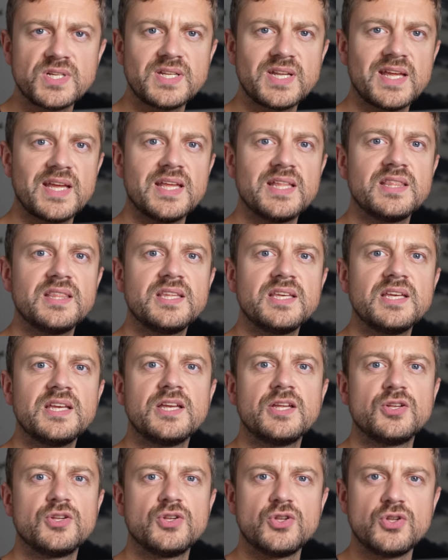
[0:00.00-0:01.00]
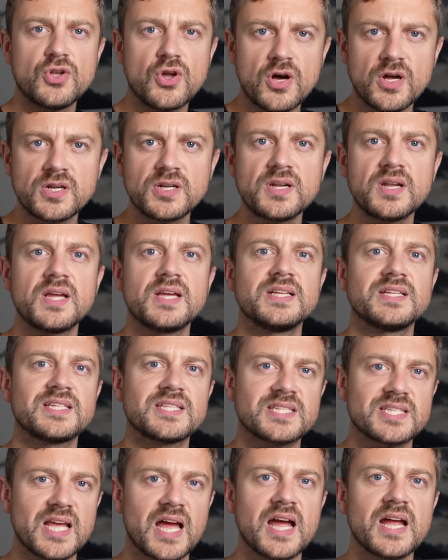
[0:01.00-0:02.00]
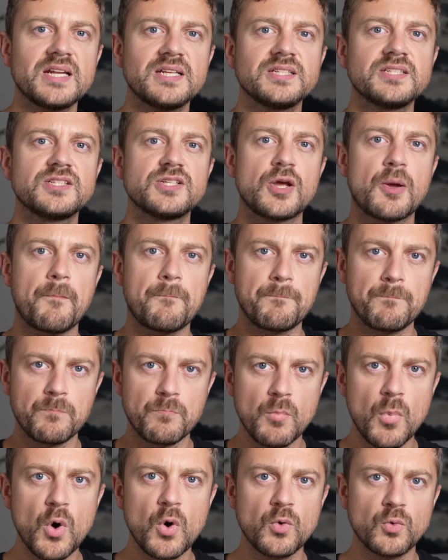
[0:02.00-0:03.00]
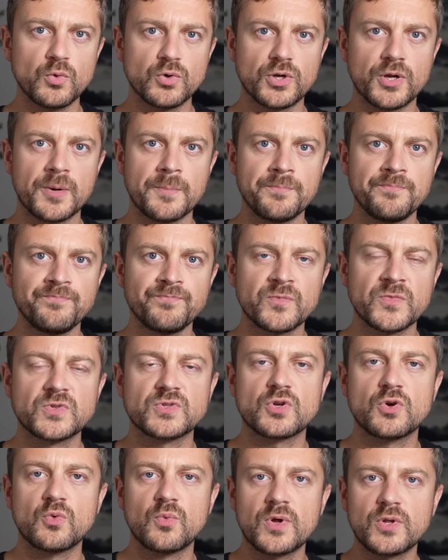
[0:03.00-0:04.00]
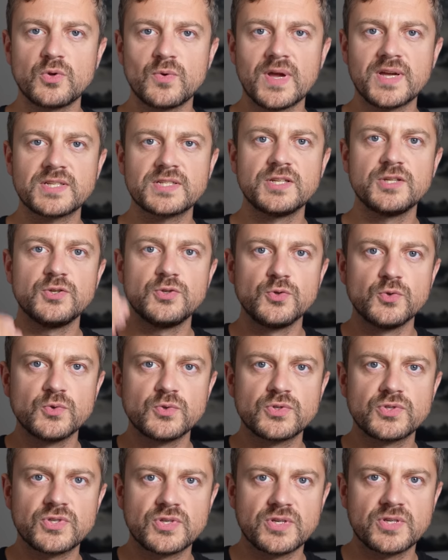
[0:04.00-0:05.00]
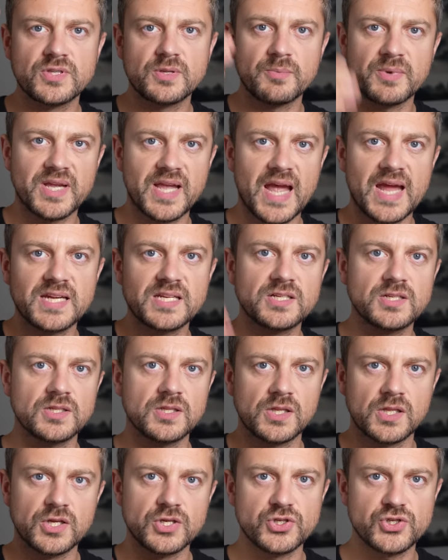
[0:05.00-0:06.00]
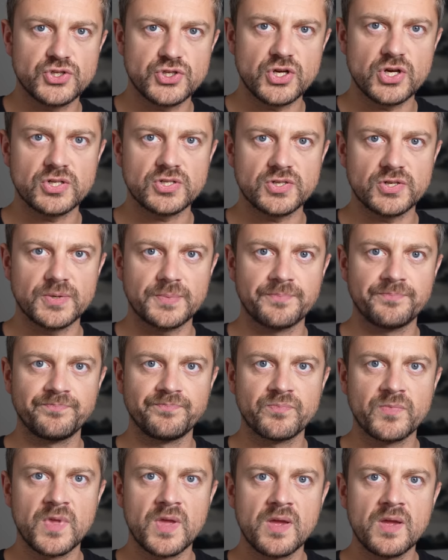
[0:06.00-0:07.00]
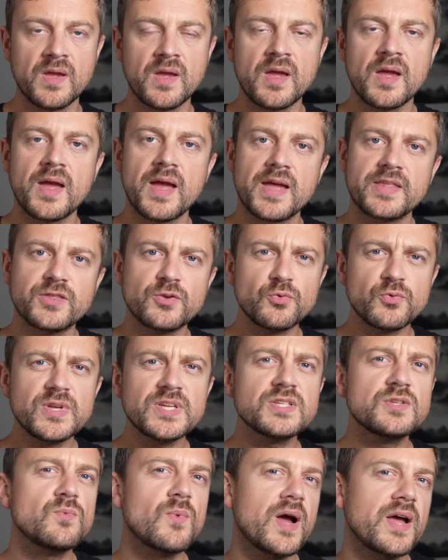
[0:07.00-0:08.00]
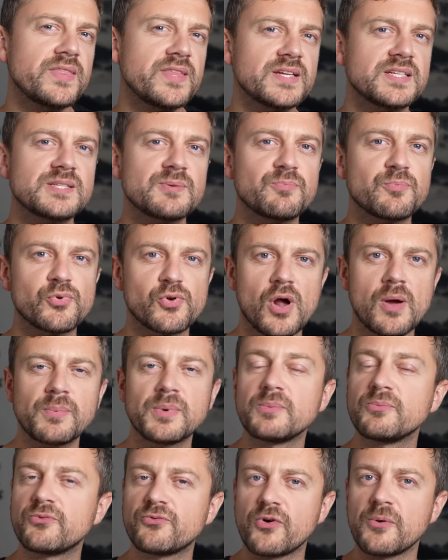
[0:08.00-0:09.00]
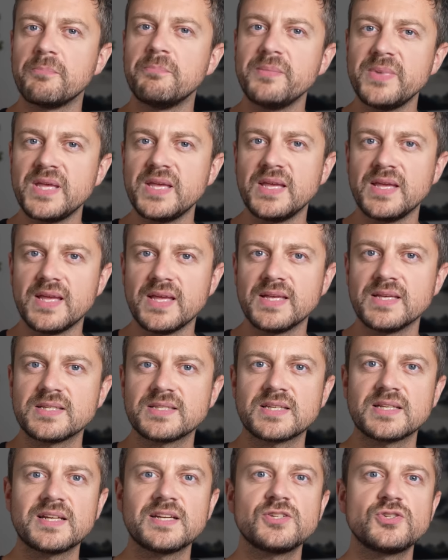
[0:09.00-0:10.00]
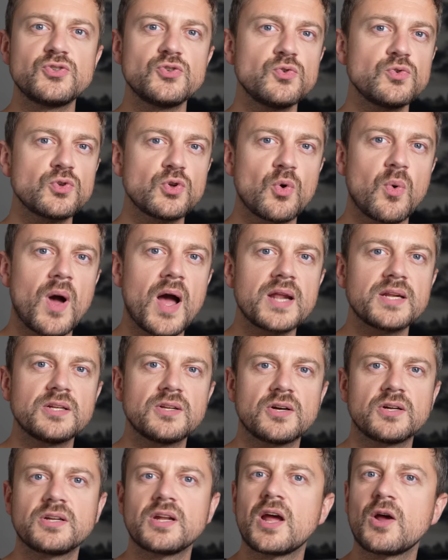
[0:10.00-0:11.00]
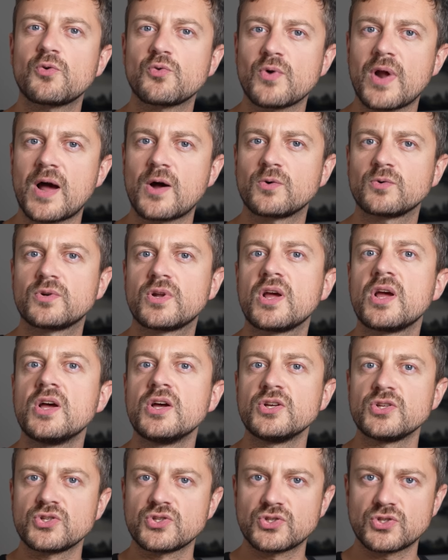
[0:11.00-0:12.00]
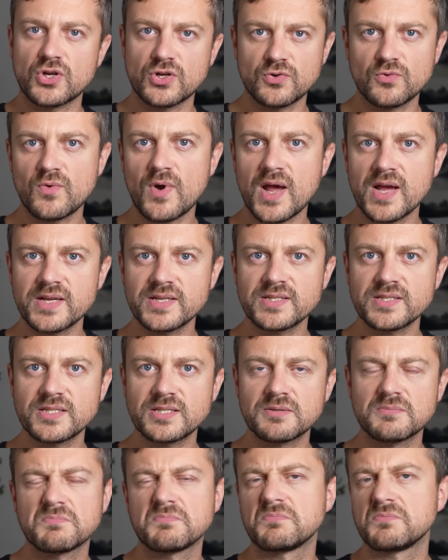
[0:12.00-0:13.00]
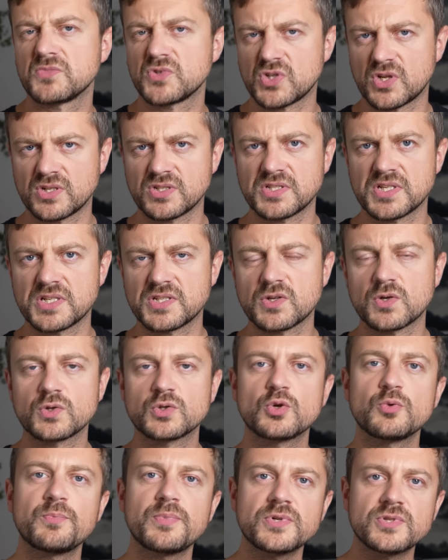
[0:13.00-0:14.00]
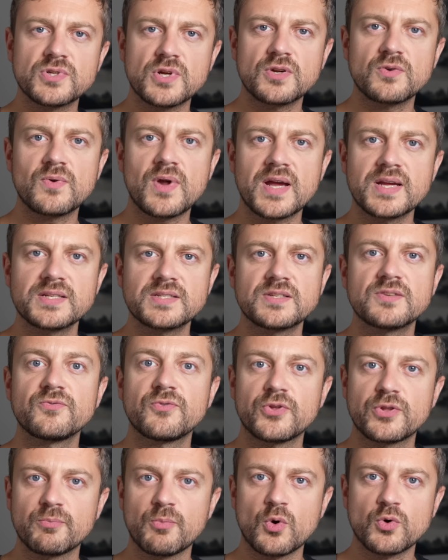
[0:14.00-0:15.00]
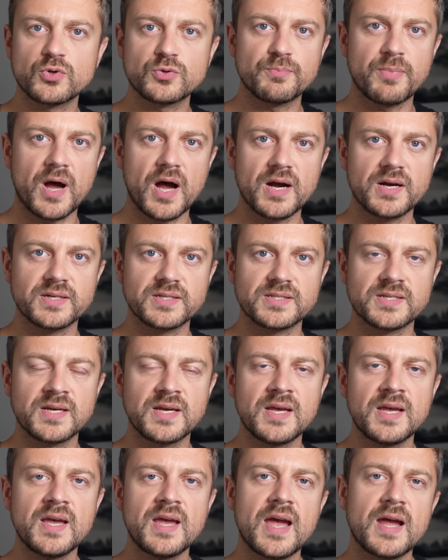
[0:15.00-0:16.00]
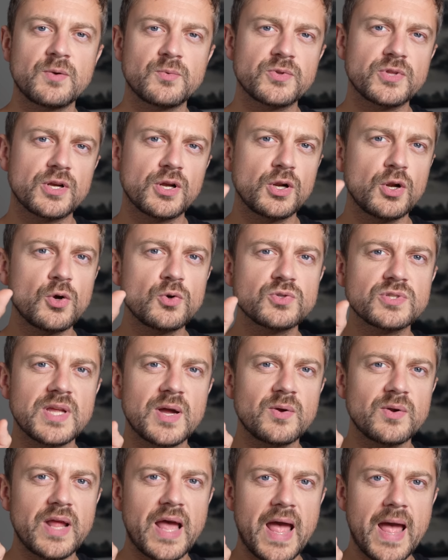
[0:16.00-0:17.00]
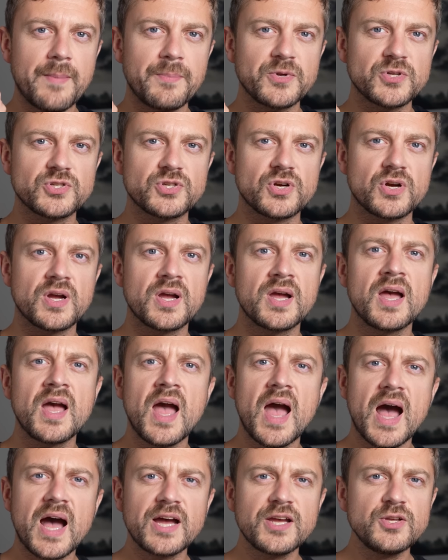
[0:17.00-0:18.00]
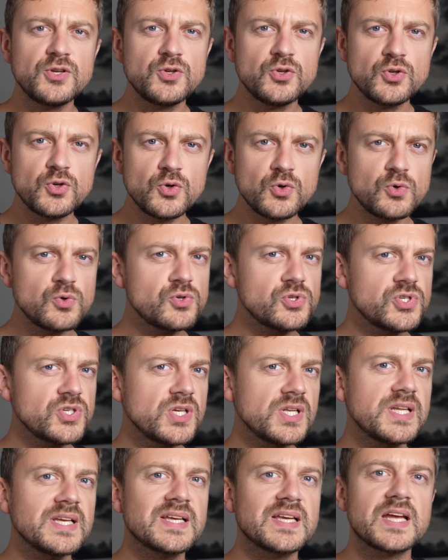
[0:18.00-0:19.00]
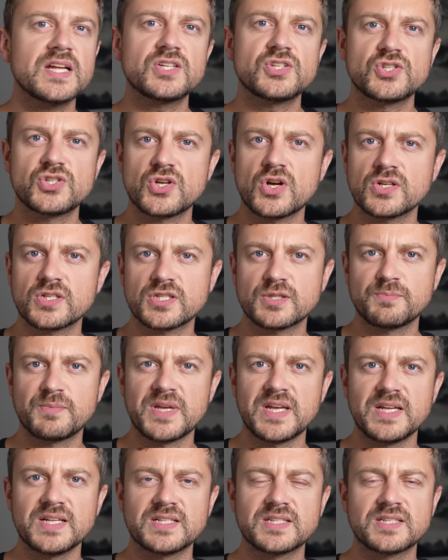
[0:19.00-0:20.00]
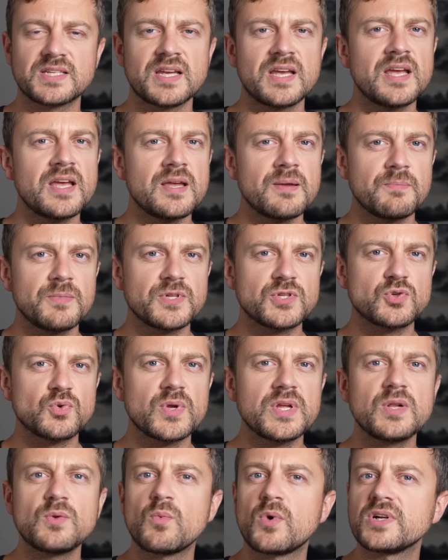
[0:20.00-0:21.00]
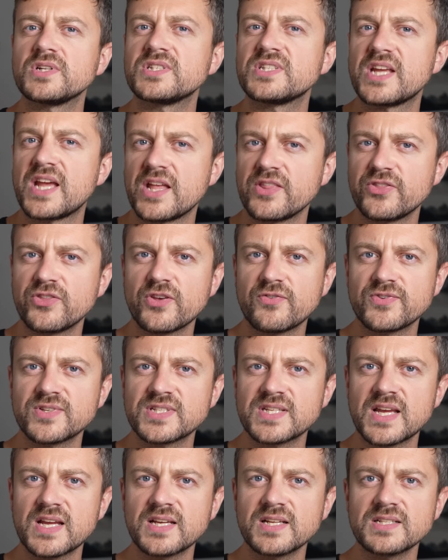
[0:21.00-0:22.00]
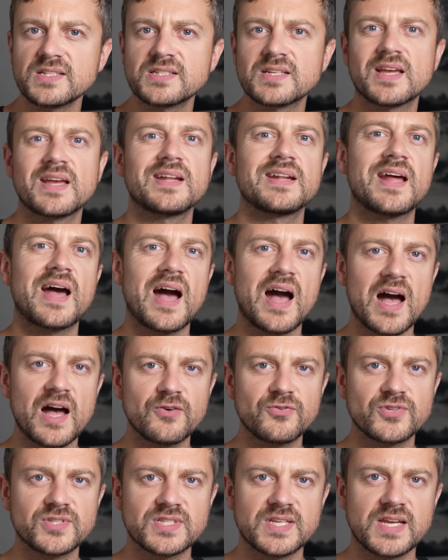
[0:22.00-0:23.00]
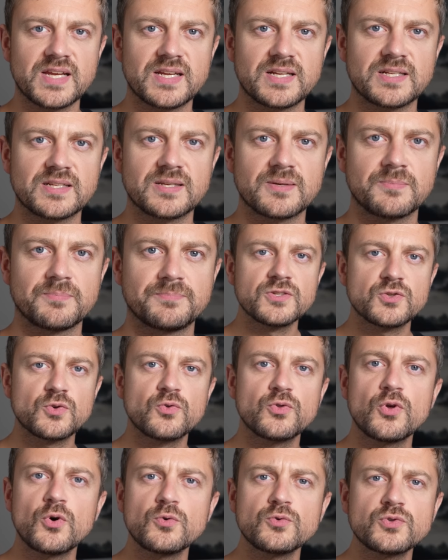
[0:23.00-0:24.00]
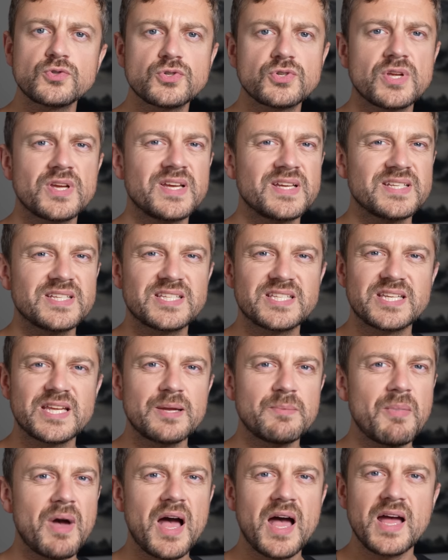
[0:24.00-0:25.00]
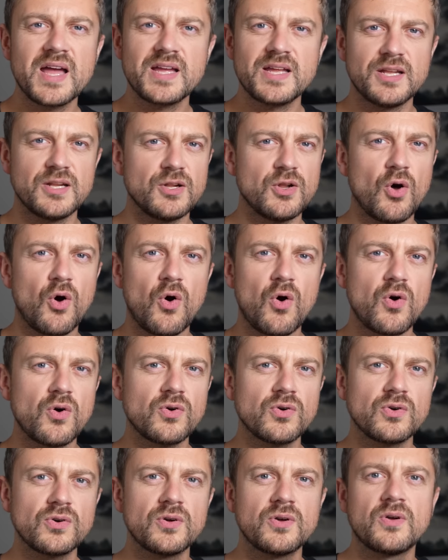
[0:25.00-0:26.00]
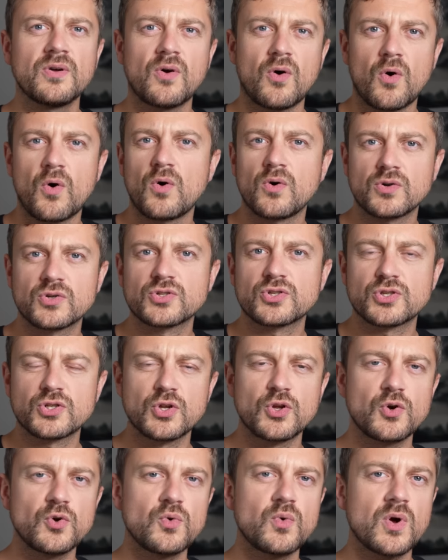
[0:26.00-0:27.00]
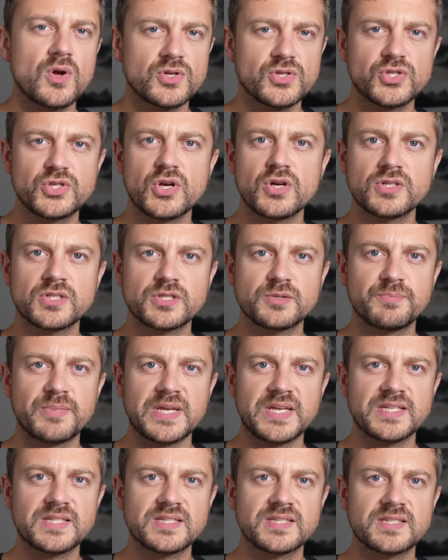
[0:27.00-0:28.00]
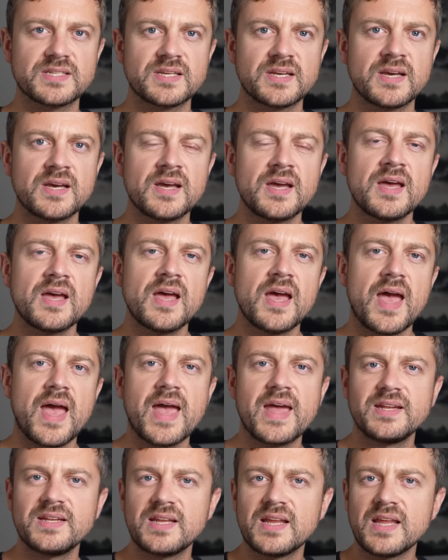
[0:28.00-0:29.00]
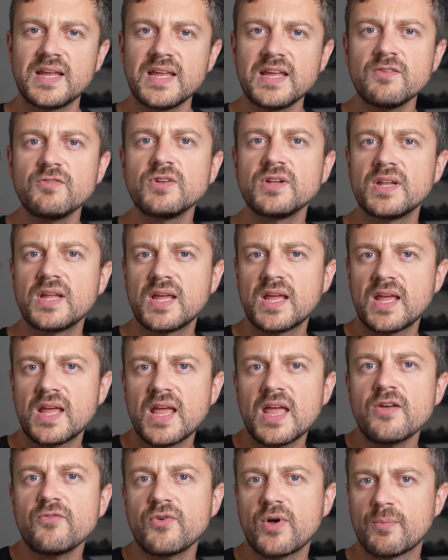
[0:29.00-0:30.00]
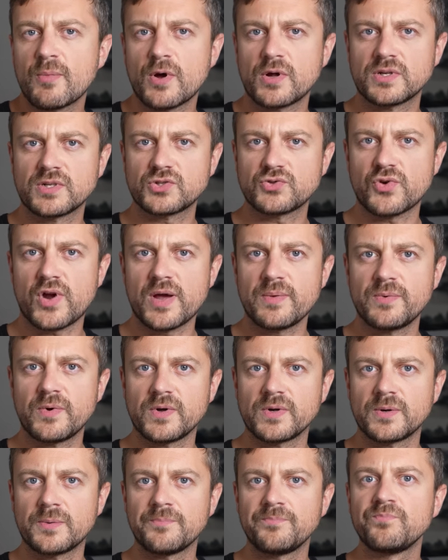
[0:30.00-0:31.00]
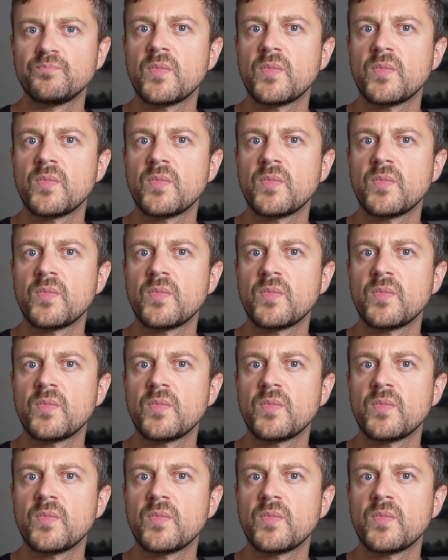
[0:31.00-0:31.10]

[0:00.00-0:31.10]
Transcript: it in the non-silent mode. So when you actually use the mechanical shutter. And the reason why that's a problem for me is that I shoot quite a lot around sunrise, sunsets also, but sunrise for the most part. And with a closed down aperture, I usually get shutter speeds between 1/10 of a second and 1/2 a second. So those semi-long or slow shutter speeds. And even if I'm on a tripod